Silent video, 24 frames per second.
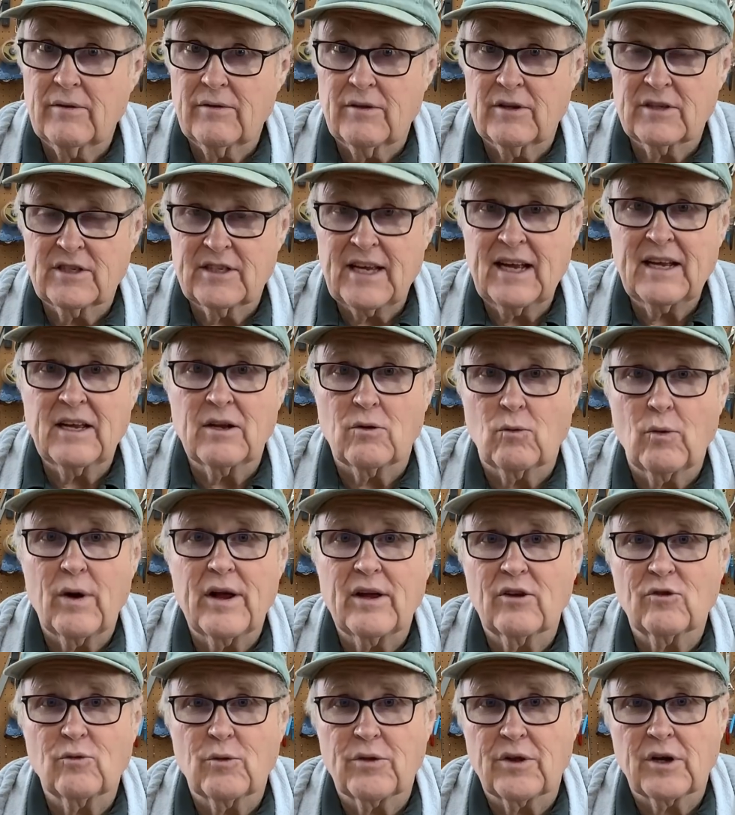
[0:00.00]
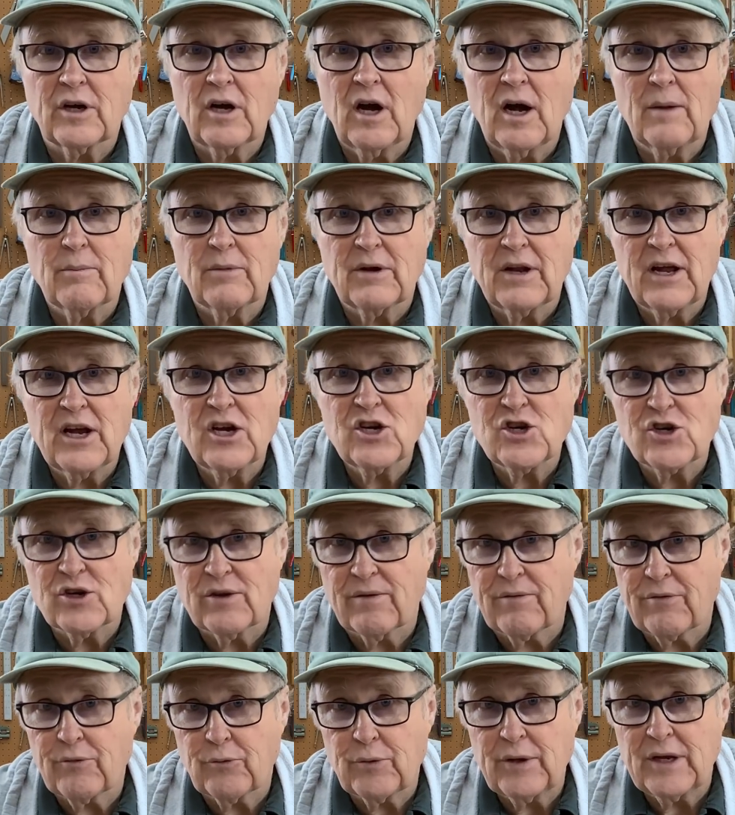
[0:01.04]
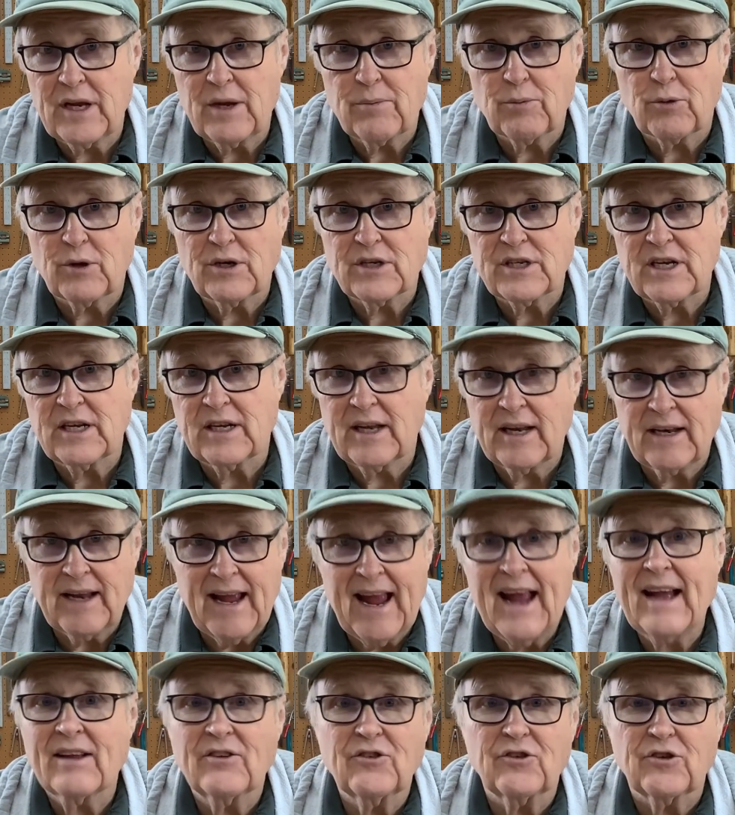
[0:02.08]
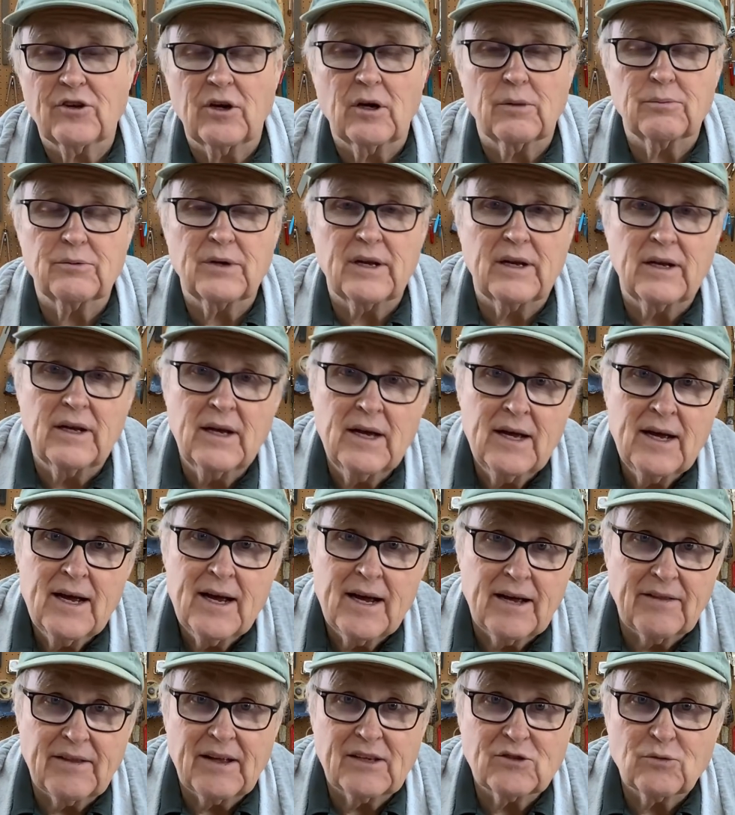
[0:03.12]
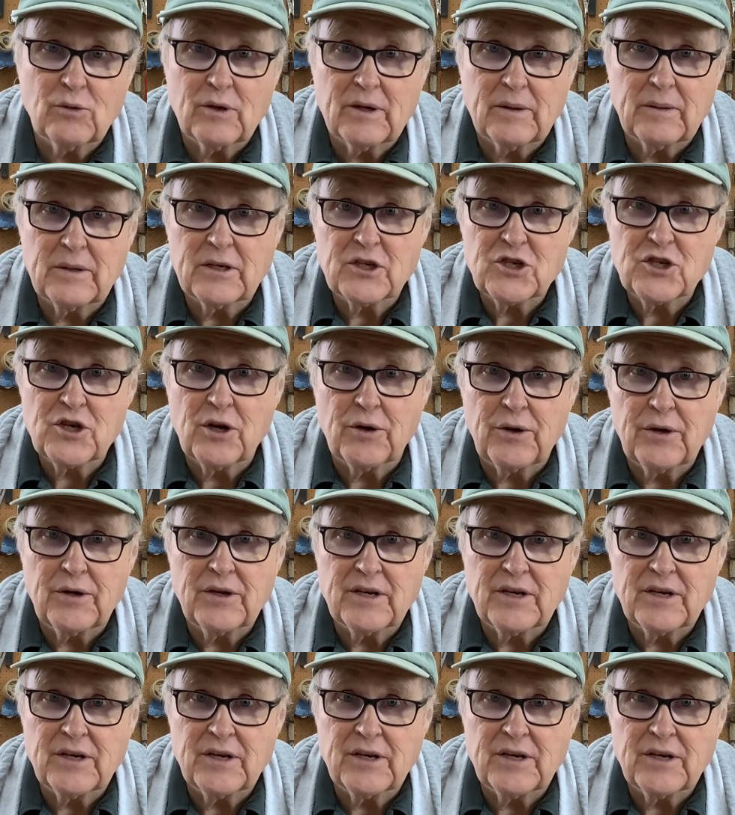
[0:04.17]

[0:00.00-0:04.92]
The second way is with a combination of 3D printing and hand sculpting, and that's what I'm going to show you